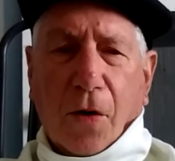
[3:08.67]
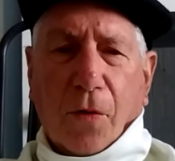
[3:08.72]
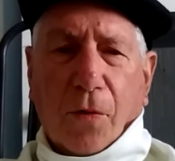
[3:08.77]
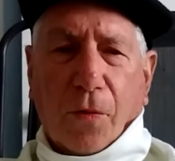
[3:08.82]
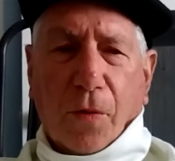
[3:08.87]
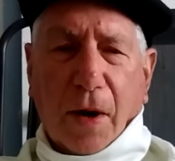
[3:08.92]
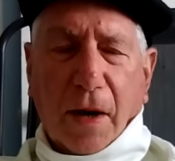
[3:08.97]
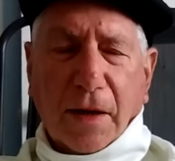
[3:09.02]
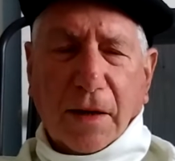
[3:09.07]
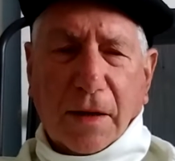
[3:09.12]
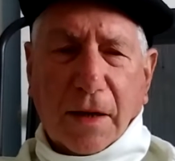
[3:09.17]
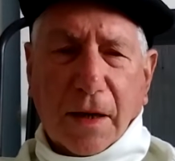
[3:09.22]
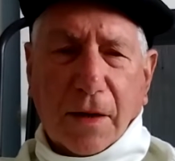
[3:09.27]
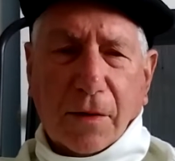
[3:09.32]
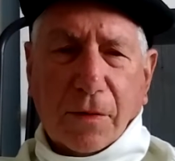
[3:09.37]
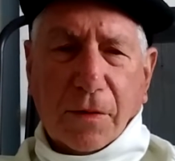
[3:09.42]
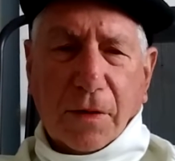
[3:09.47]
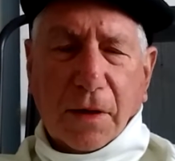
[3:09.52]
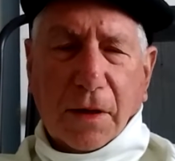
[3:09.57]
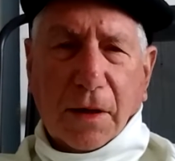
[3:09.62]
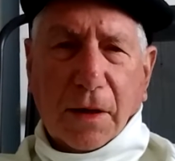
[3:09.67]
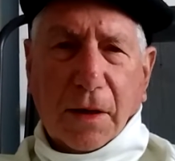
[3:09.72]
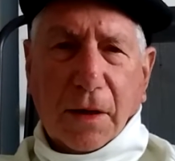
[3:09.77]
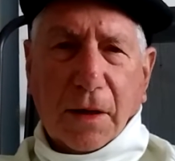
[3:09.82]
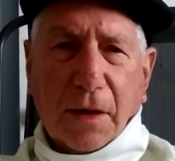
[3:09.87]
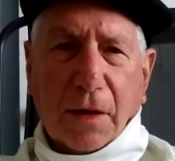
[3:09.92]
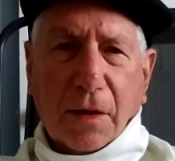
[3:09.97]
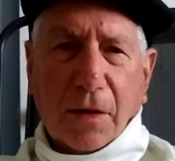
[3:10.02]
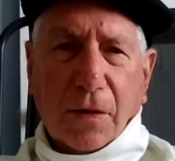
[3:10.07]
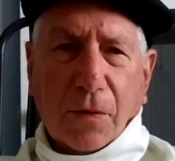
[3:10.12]
write down
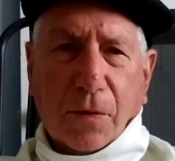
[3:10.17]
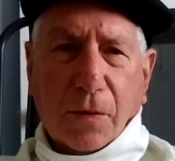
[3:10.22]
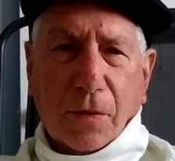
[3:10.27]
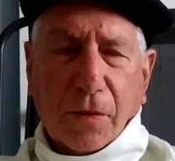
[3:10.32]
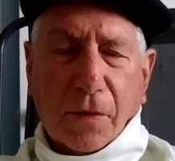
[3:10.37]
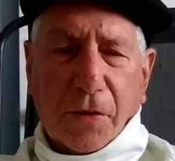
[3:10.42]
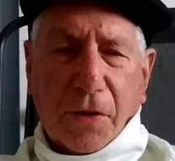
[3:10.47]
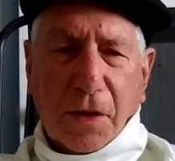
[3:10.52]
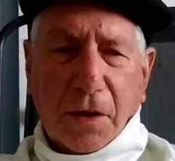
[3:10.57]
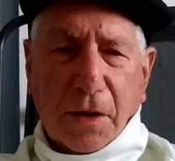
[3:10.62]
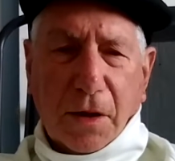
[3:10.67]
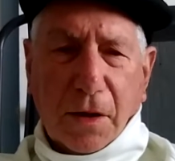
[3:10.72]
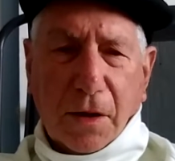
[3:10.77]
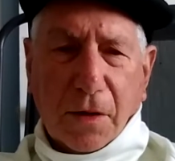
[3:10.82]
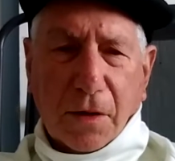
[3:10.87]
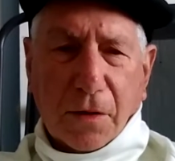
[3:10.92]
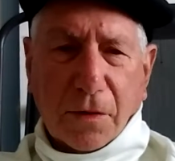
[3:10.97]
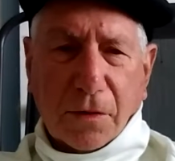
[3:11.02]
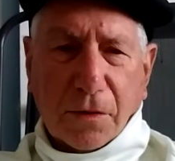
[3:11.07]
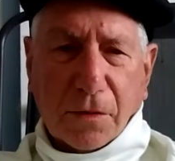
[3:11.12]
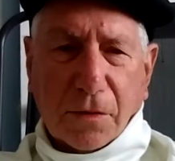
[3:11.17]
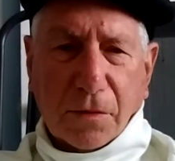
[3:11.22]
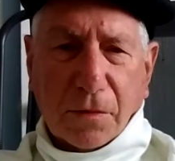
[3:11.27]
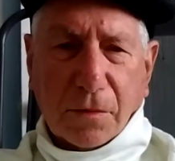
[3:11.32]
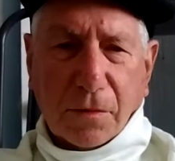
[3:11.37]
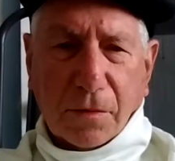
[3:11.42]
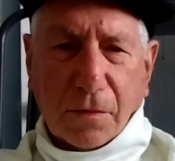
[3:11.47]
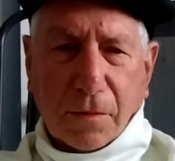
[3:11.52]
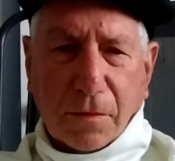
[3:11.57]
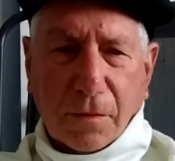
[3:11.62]
all of the
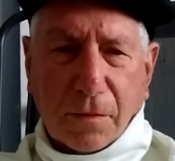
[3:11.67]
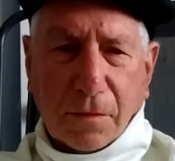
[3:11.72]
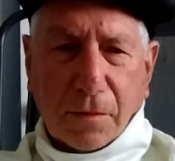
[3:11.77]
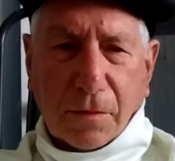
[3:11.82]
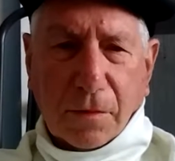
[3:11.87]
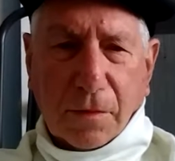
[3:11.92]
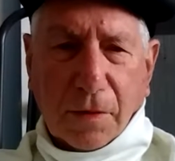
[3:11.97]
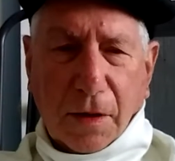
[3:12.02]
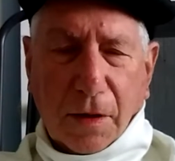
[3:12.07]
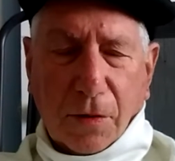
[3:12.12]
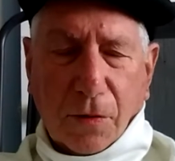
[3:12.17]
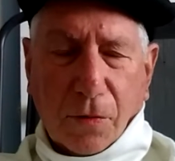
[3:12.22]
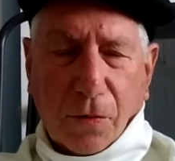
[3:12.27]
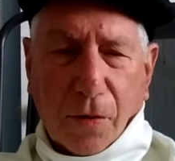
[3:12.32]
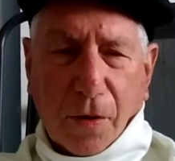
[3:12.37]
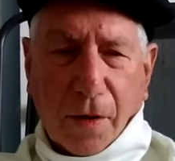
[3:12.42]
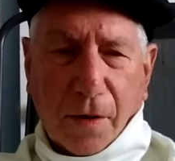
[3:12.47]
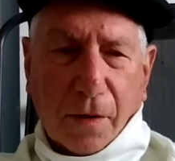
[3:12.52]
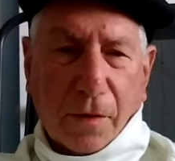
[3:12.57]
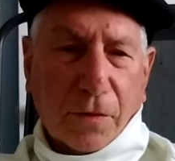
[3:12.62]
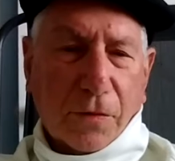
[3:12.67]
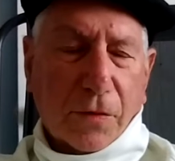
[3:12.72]
years in order.